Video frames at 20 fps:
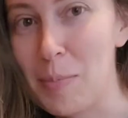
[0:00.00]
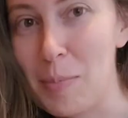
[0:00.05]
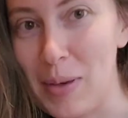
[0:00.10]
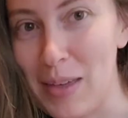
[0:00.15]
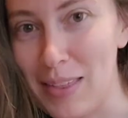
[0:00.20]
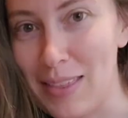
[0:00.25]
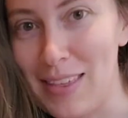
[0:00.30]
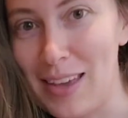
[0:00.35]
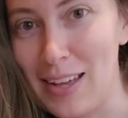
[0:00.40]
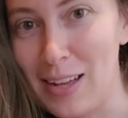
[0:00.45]

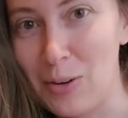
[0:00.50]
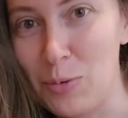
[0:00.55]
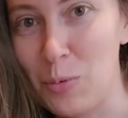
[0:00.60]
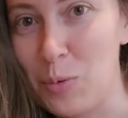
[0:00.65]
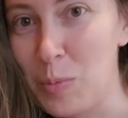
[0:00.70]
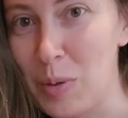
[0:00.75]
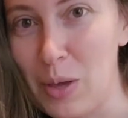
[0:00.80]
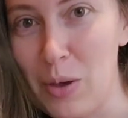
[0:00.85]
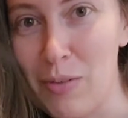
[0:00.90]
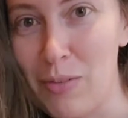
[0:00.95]
but that will
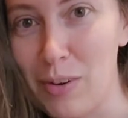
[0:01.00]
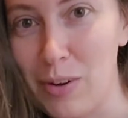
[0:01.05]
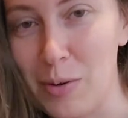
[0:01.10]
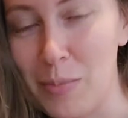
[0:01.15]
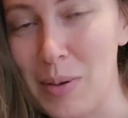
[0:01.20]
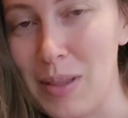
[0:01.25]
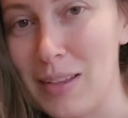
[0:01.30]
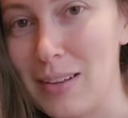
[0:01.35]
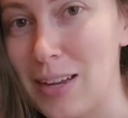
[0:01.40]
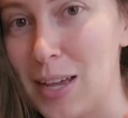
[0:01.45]
be over
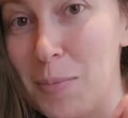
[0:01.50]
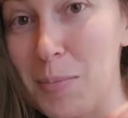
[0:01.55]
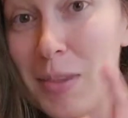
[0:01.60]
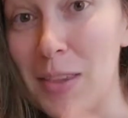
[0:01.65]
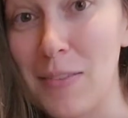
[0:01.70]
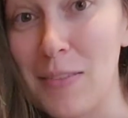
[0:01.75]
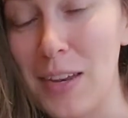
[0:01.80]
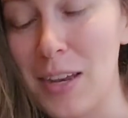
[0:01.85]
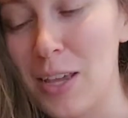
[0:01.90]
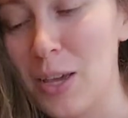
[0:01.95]
by the time this
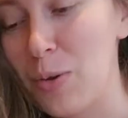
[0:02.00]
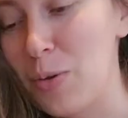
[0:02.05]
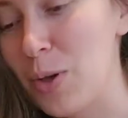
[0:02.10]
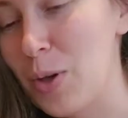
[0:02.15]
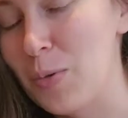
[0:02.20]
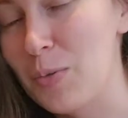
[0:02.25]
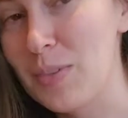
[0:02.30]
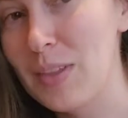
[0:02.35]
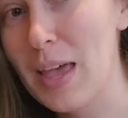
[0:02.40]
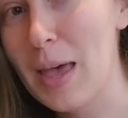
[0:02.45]
video
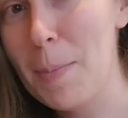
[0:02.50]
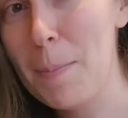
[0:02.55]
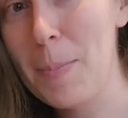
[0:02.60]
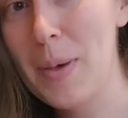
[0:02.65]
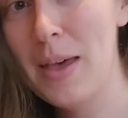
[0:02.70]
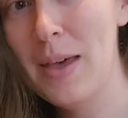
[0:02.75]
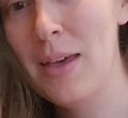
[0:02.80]
goes up.